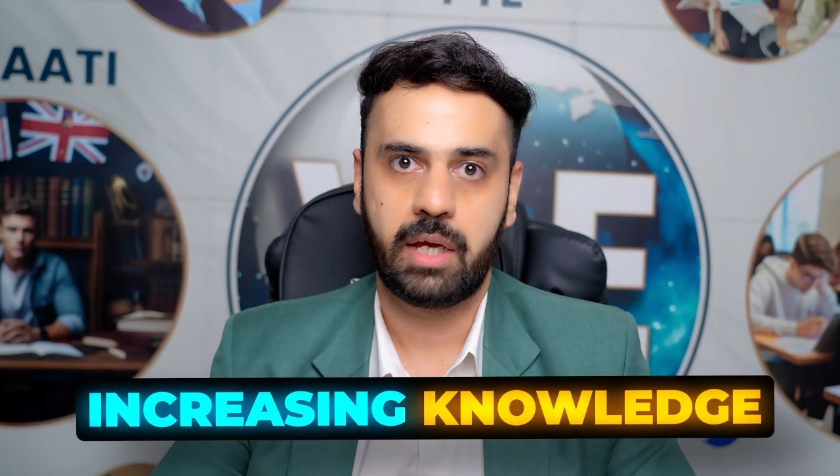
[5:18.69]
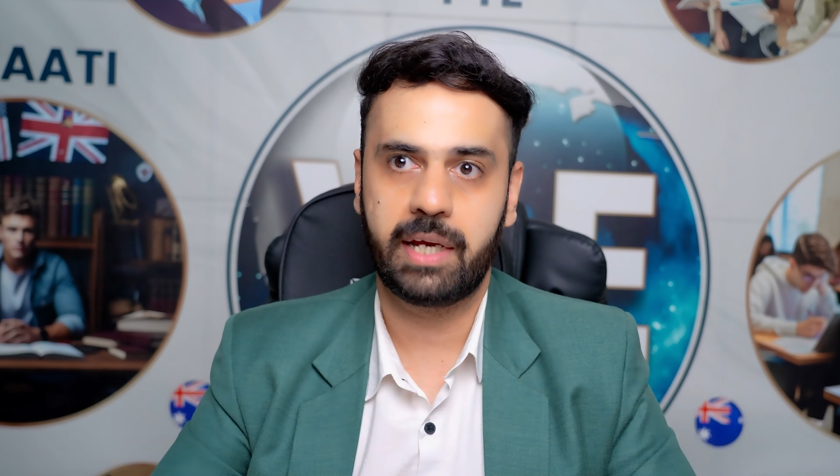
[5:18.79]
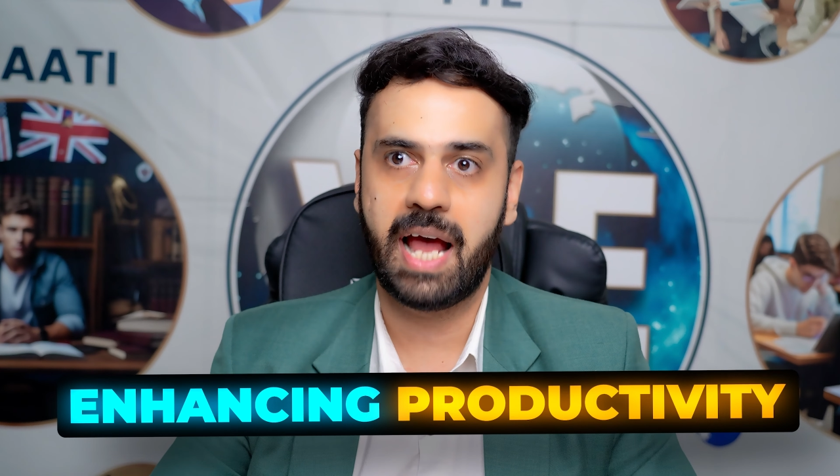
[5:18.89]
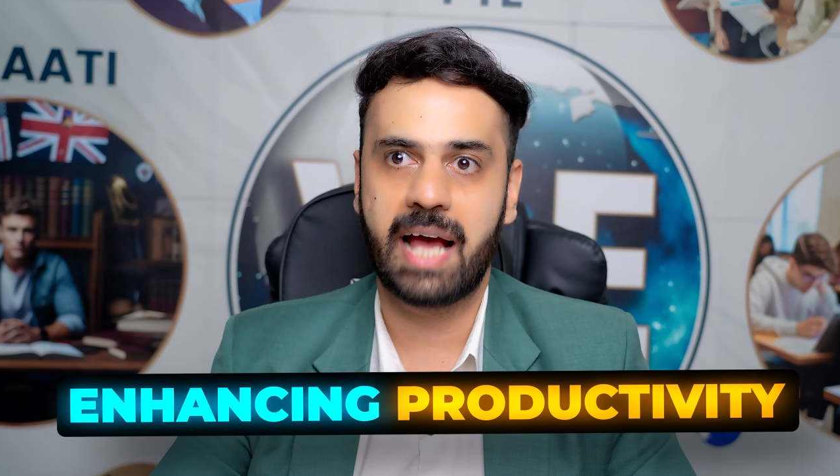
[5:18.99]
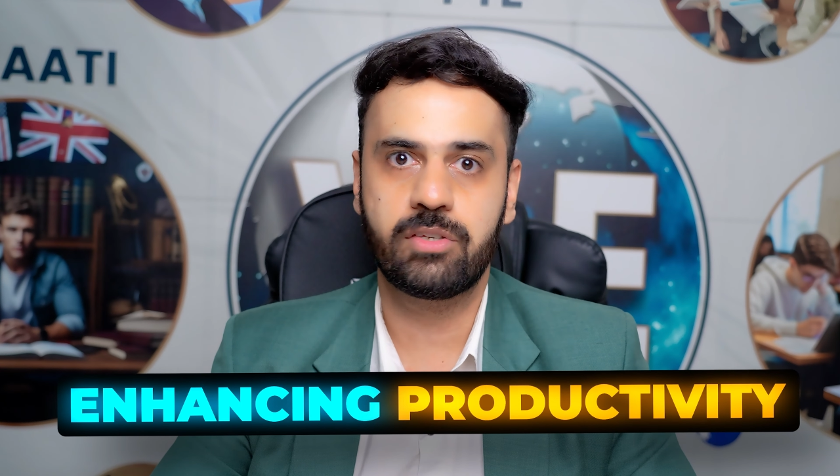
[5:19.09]

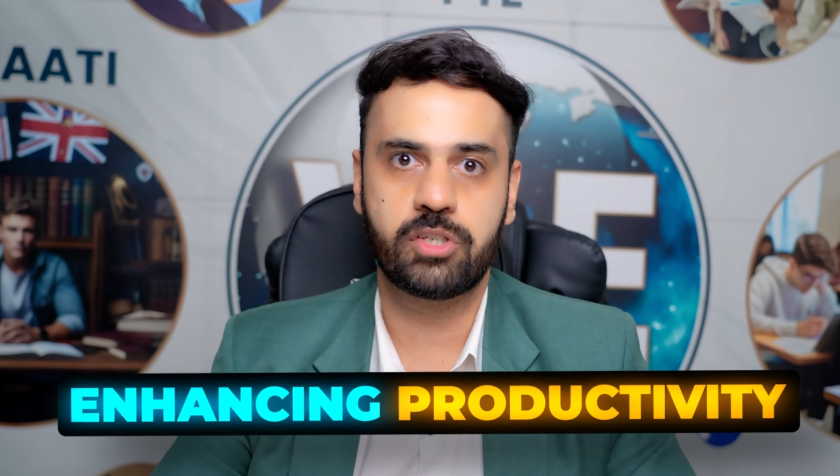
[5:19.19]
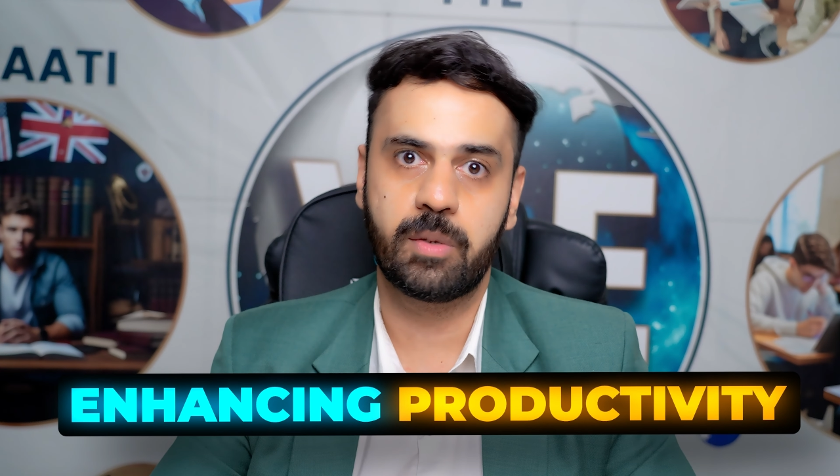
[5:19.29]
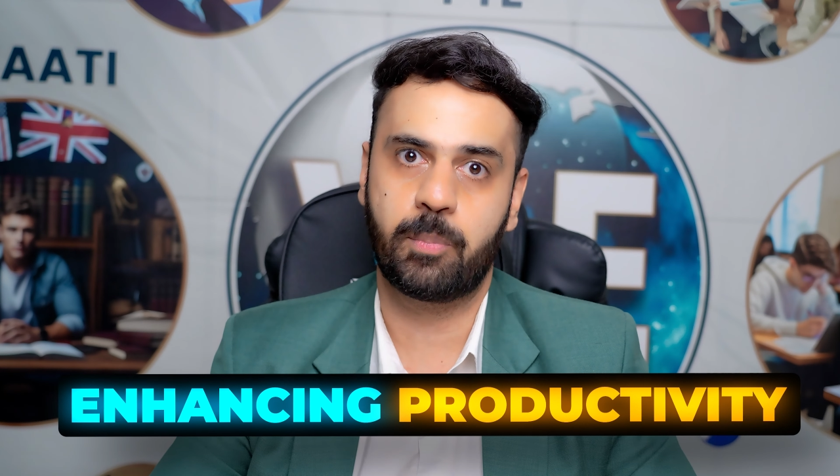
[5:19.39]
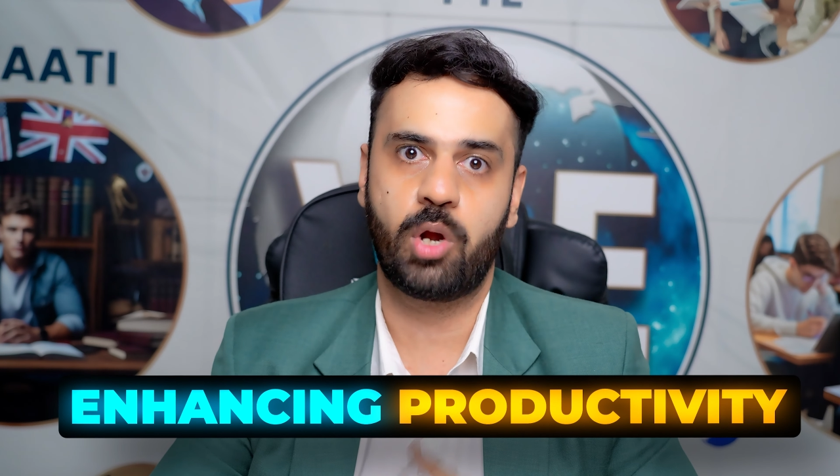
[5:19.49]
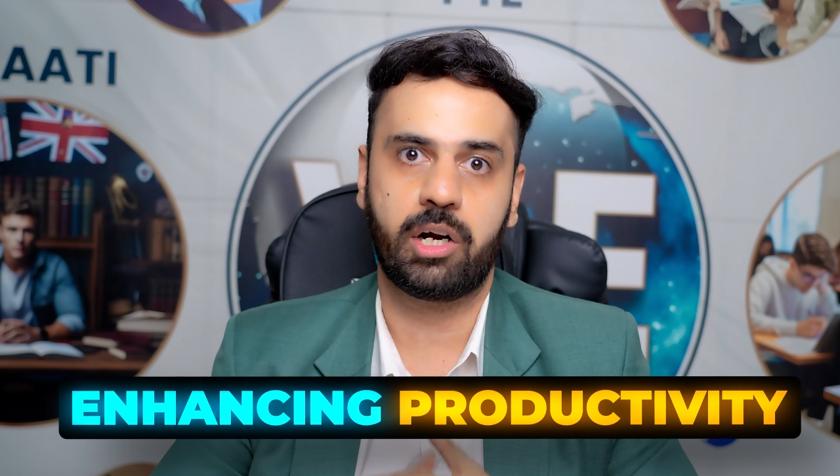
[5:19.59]

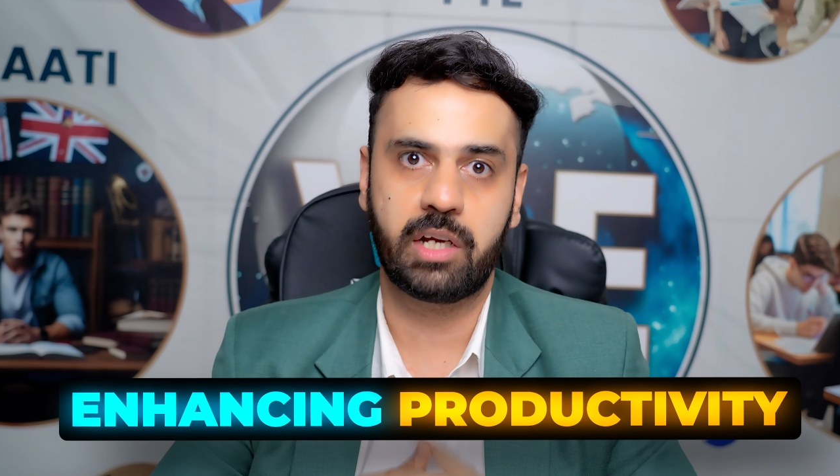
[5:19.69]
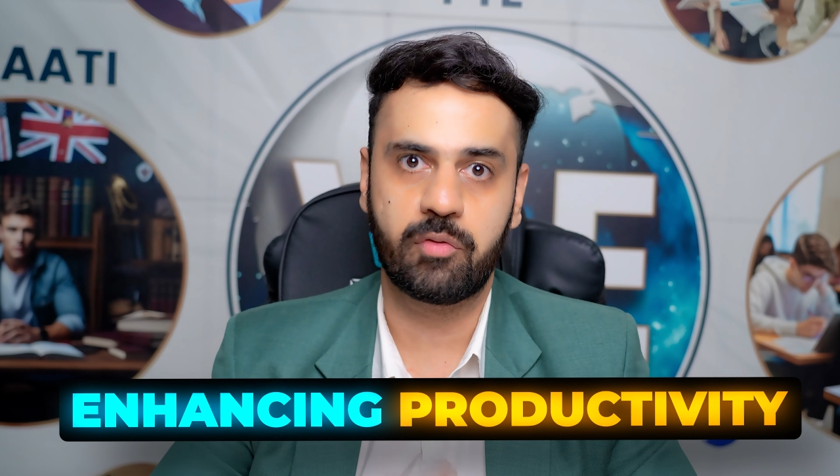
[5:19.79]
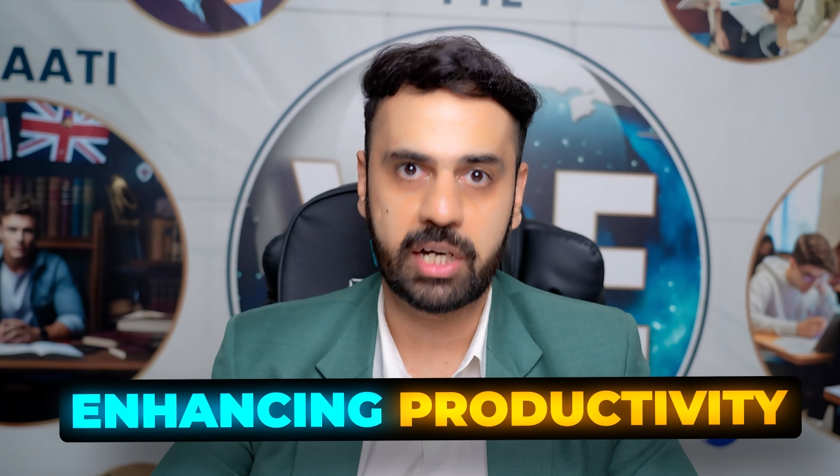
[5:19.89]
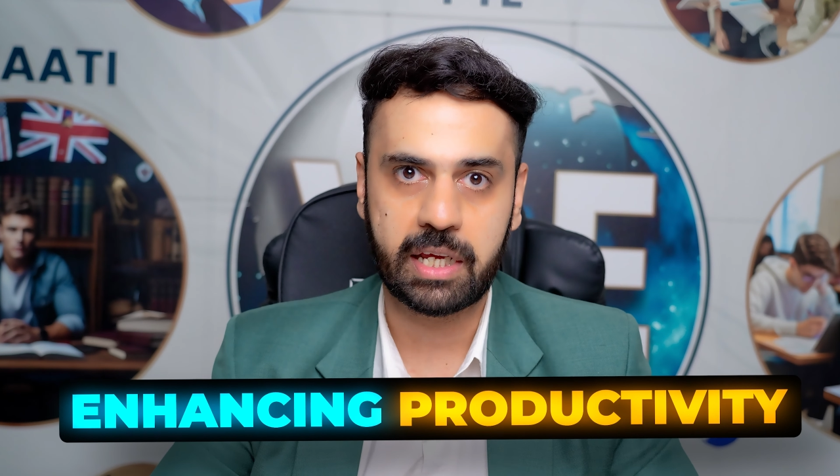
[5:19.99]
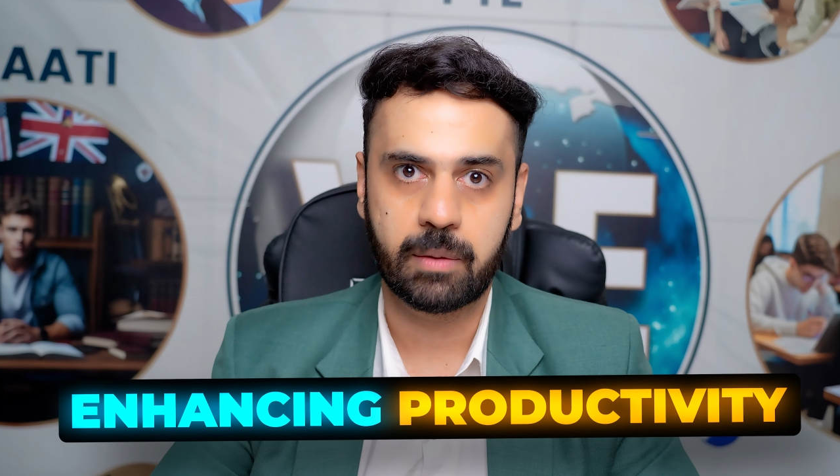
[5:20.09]
enhancing
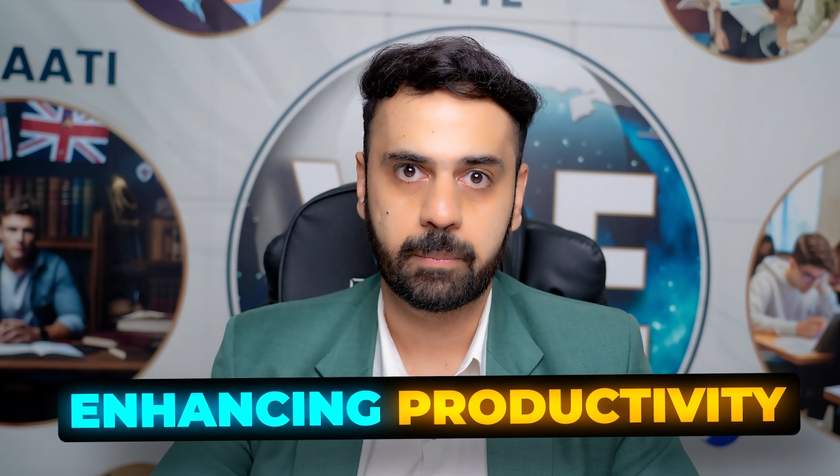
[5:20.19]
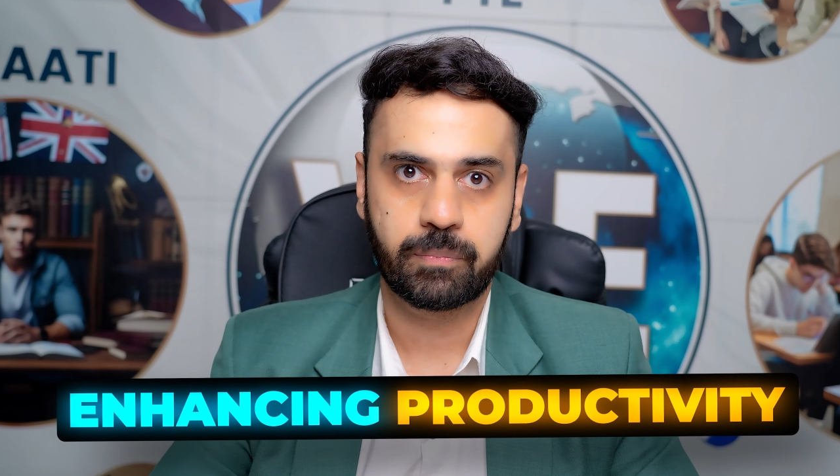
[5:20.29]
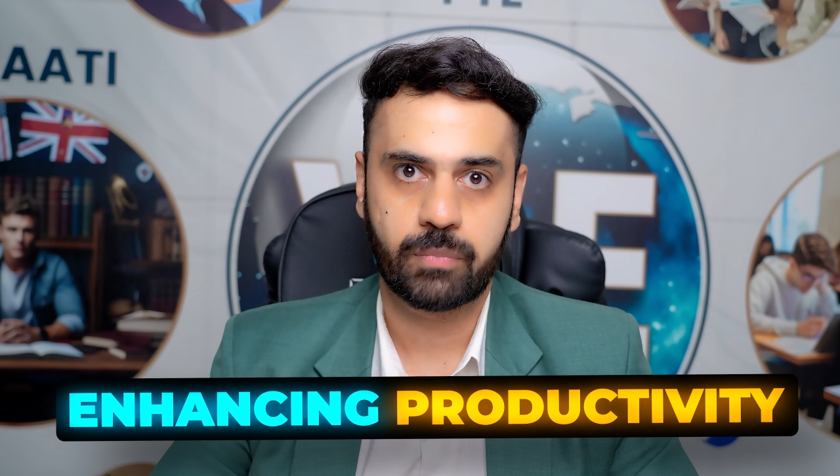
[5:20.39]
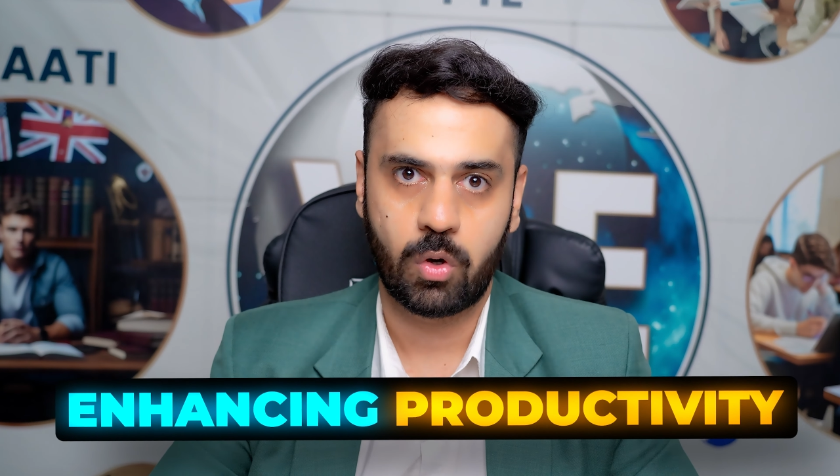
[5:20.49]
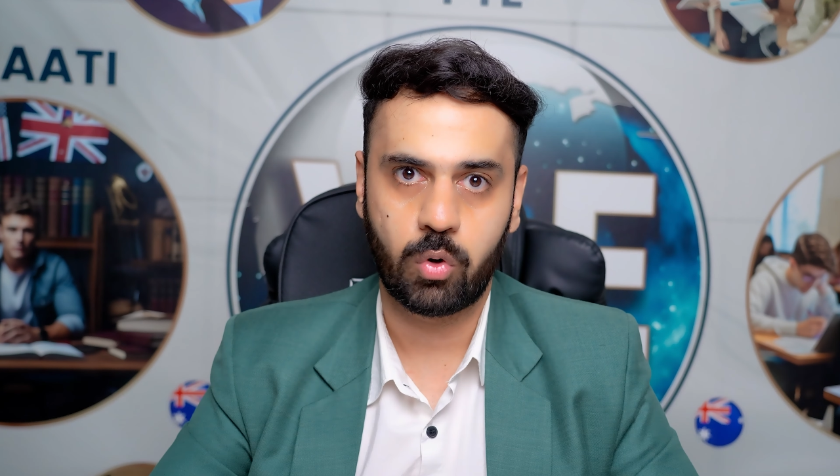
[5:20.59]
productivity.
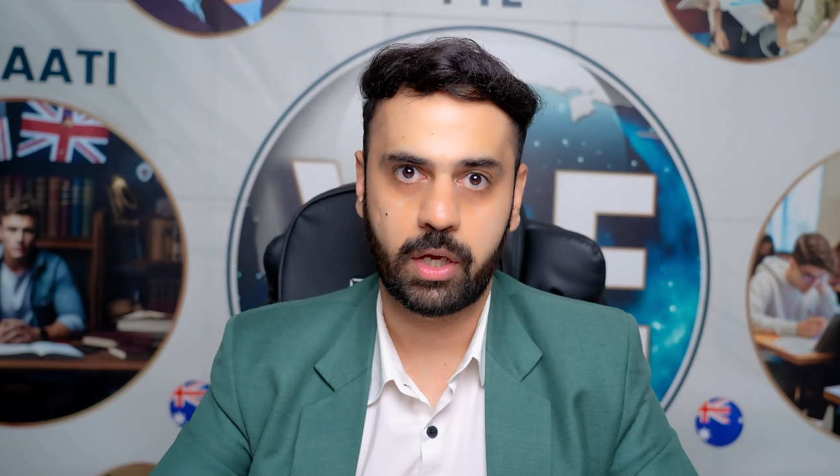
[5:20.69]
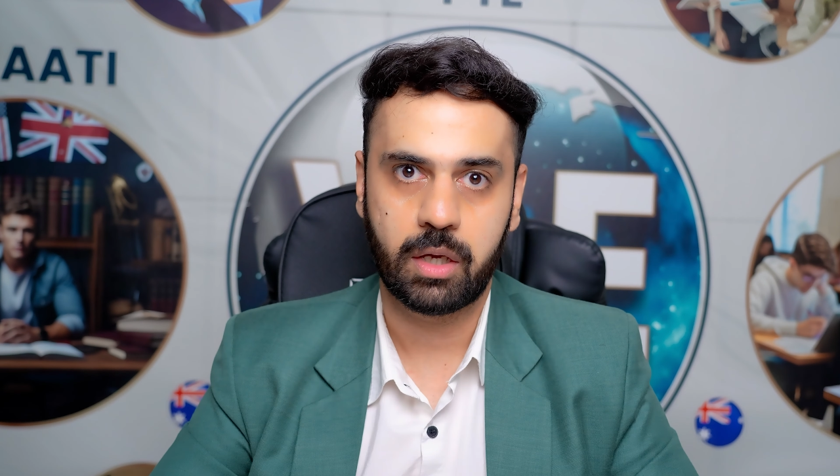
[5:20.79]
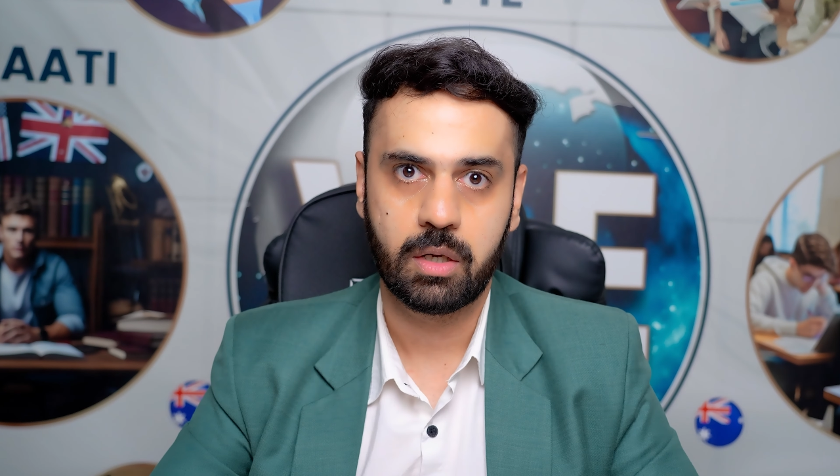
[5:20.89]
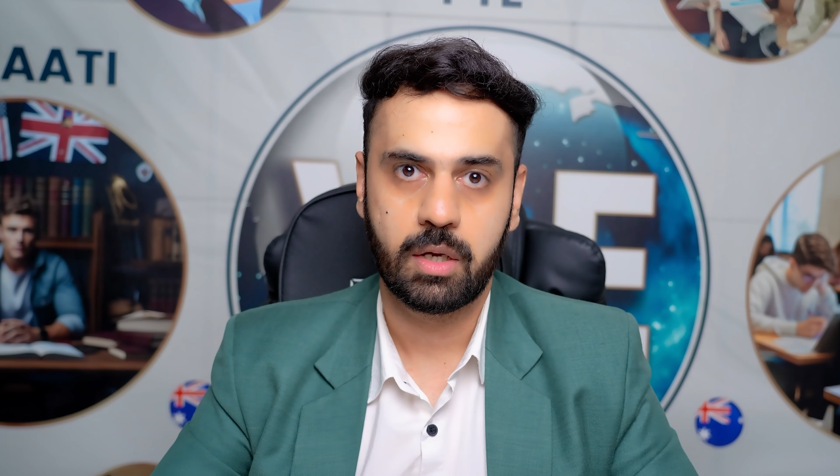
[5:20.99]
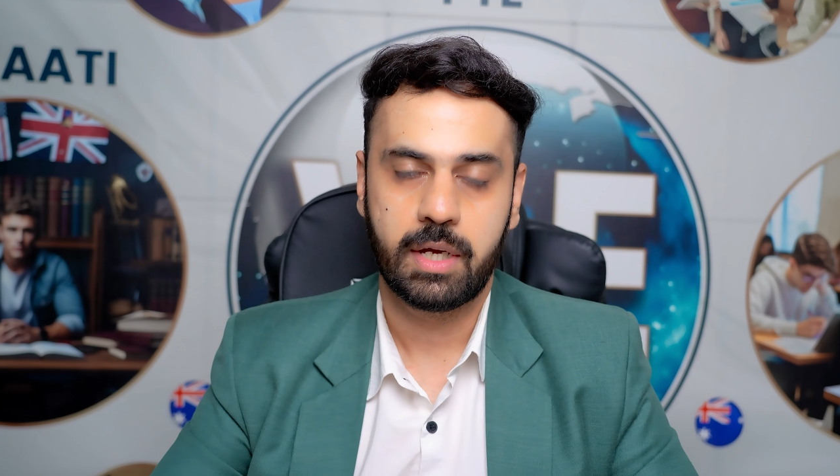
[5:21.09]
Okay.